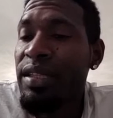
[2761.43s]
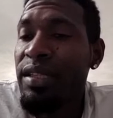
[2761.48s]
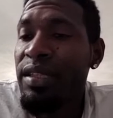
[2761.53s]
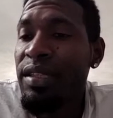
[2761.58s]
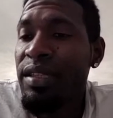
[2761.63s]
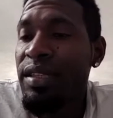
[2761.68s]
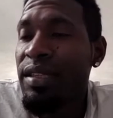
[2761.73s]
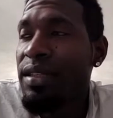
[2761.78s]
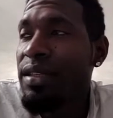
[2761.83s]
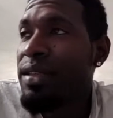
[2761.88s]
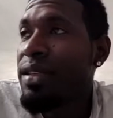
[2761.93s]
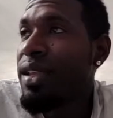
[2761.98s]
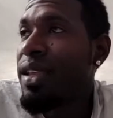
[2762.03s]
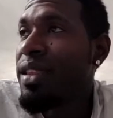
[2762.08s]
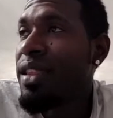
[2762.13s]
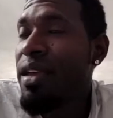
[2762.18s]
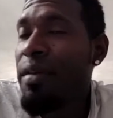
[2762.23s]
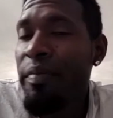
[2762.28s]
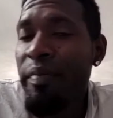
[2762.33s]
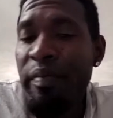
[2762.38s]
best
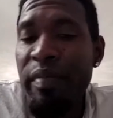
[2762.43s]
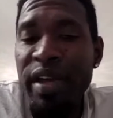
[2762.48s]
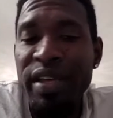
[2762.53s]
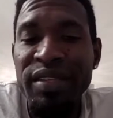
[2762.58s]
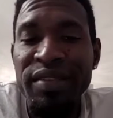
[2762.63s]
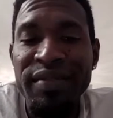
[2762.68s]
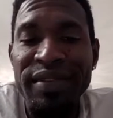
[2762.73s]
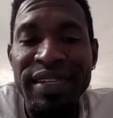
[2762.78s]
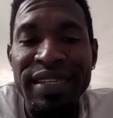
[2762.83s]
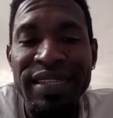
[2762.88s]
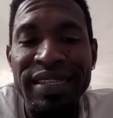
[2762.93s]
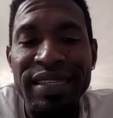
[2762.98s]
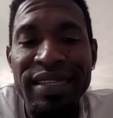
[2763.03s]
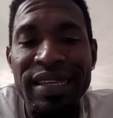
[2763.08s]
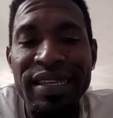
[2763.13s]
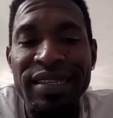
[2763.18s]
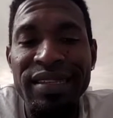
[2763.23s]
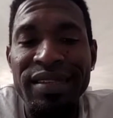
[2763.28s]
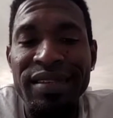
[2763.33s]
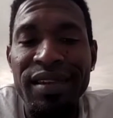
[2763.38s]
them best of the
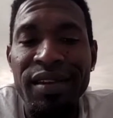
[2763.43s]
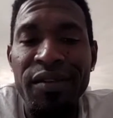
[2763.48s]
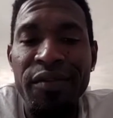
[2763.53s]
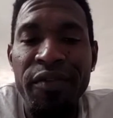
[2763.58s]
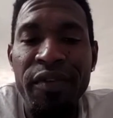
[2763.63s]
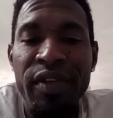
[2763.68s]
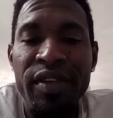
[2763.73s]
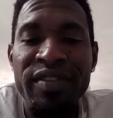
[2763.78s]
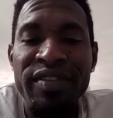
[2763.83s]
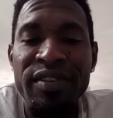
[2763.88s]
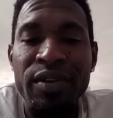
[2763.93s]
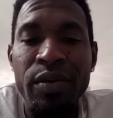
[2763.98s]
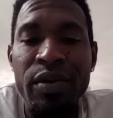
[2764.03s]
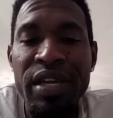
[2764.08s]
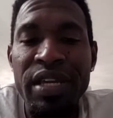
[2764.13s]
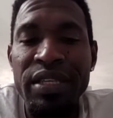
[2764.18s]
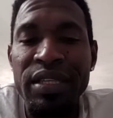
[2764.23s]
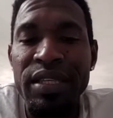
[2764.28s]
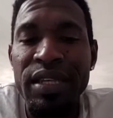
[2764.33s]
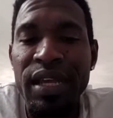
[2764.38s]
season for
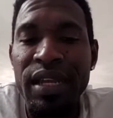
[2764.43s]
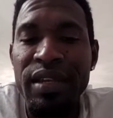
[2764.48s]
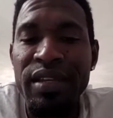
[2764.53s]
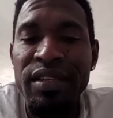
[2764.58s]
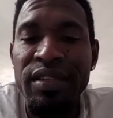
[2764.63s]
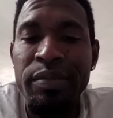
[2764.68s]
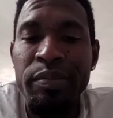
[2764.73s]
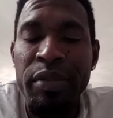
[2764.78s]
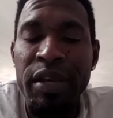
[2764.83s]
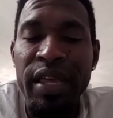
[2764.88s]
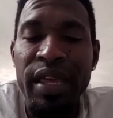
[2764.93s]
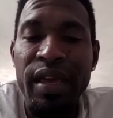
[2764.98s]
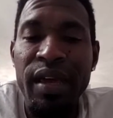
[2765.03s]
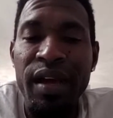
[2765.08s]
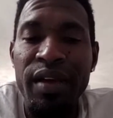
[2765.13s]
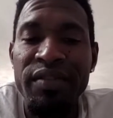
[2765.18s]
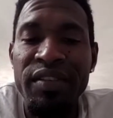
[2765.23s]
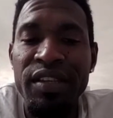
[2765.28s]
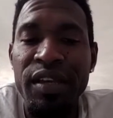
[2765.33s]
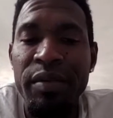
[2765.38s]
squeezing at this
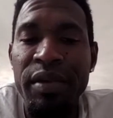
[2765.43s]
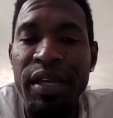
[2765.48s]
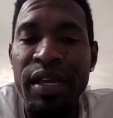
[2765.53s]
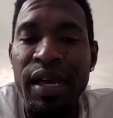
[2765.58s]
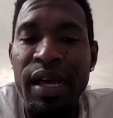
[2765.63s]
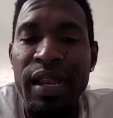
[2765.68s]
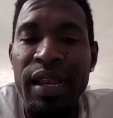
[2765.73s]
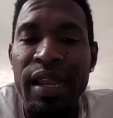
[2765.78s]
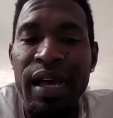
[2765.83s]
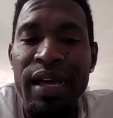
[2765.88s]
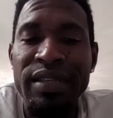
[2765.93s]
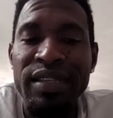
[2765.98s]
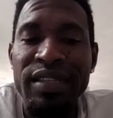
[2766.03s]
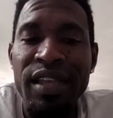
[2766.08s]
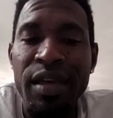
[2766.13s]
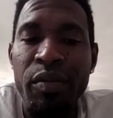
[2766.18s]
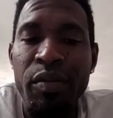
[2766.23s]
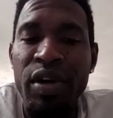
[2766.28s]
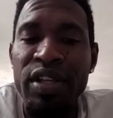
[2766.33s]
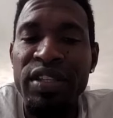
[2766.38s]
playoffs because
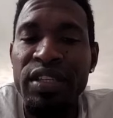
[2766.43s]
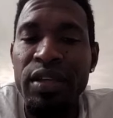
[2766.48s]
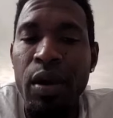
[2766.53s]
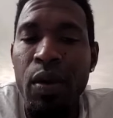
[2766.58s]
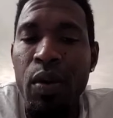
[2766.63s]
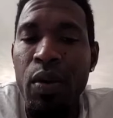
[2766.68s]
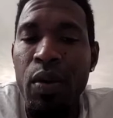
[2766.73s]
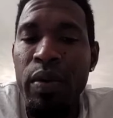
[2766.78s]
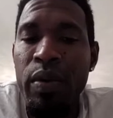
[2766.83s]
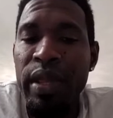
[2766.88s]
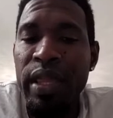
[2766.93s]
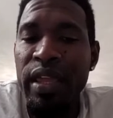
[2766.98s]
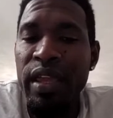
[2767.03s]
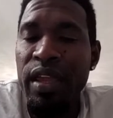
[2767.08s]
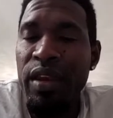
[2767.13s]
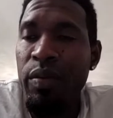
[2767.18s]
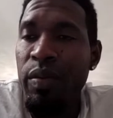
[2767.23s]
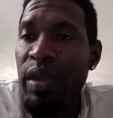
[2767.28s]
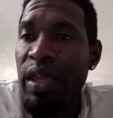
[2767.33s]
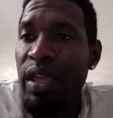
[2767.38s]
last night Watch a
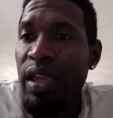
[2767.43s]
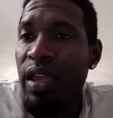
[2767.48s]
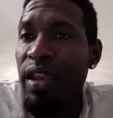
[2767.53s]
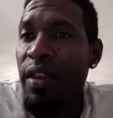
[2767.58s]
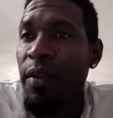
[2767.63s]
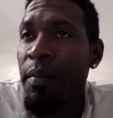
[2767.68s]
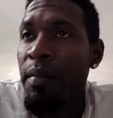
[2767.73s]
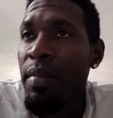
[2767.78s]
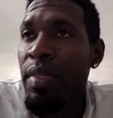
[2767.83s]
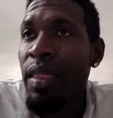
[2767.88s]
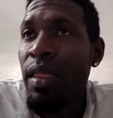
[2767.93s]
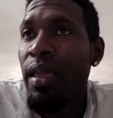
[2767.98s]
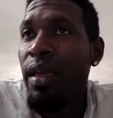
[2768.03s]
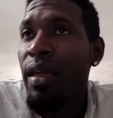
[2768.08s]
wicked, wicked